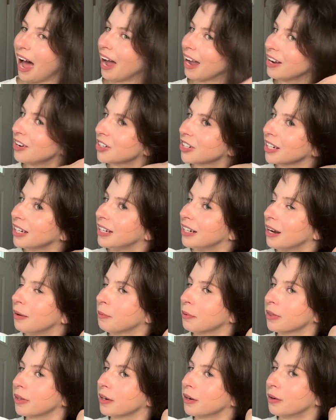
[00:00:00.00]
I usually end
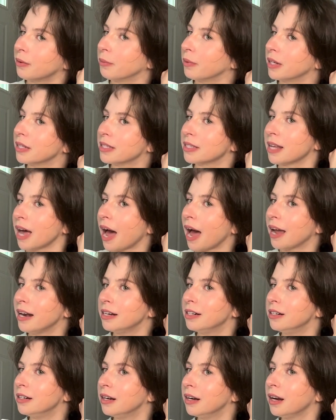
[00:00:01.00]
up with it on one side,
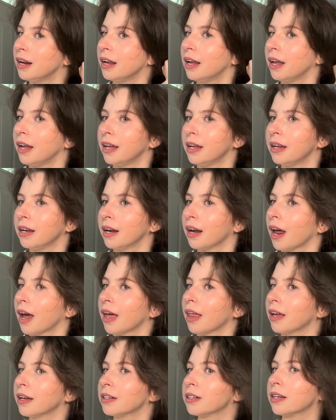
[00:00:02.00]
and
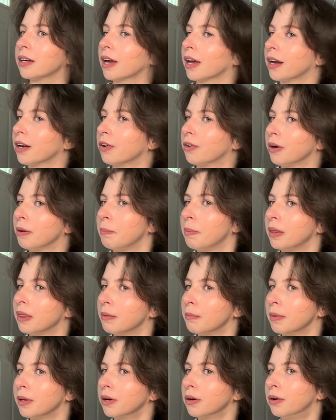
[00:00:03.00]
I like to kind of grip in the
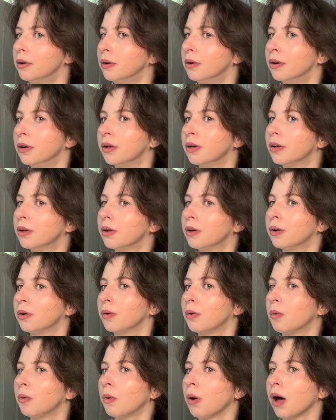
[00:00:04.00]
middle
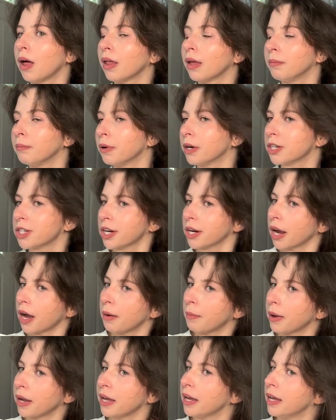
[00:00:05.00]
while I'm brushing
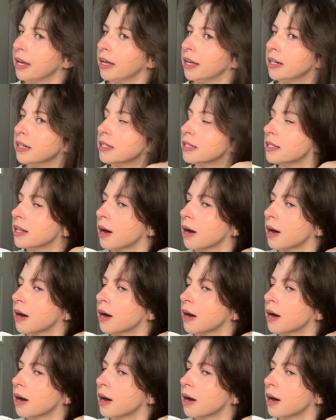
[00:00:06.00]
out my ends.